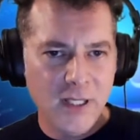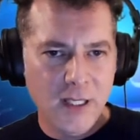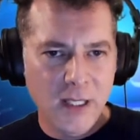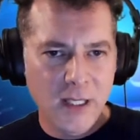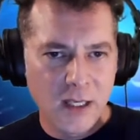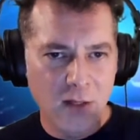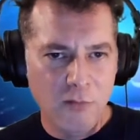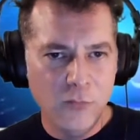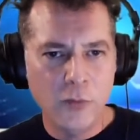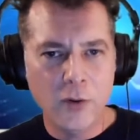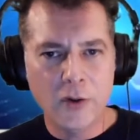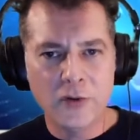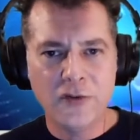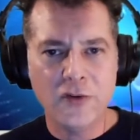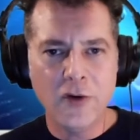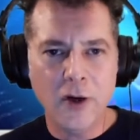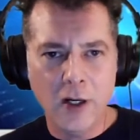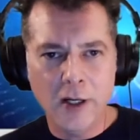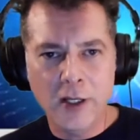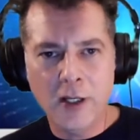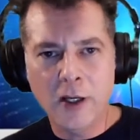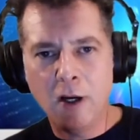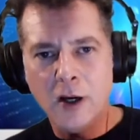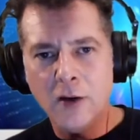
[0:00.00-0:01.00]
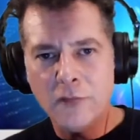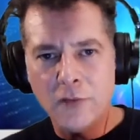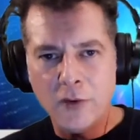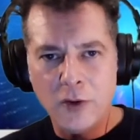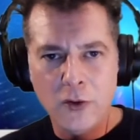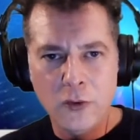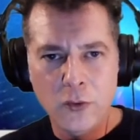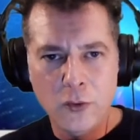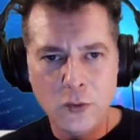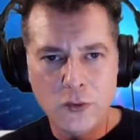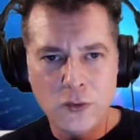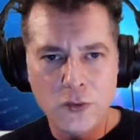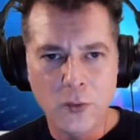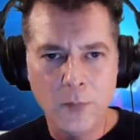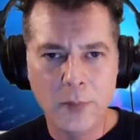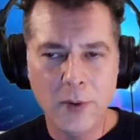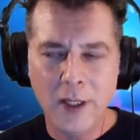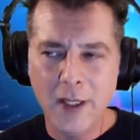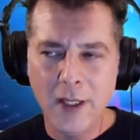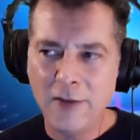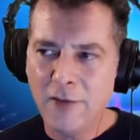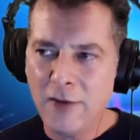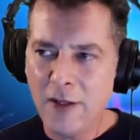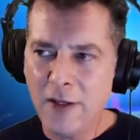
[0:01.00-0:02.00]
If we're starting off in a neutral
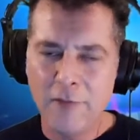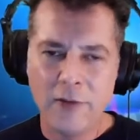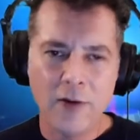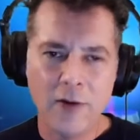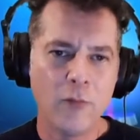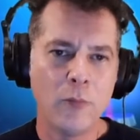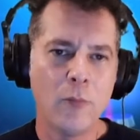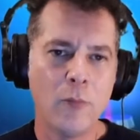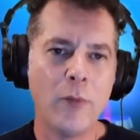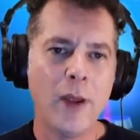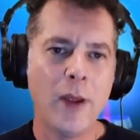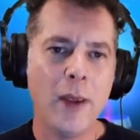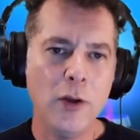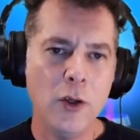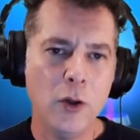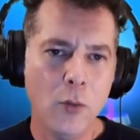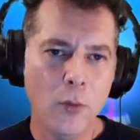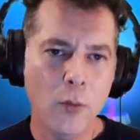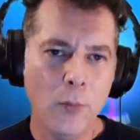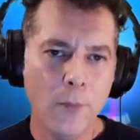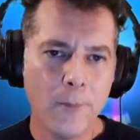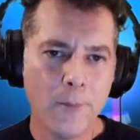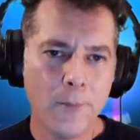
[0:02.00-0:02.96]
place, I've never met you.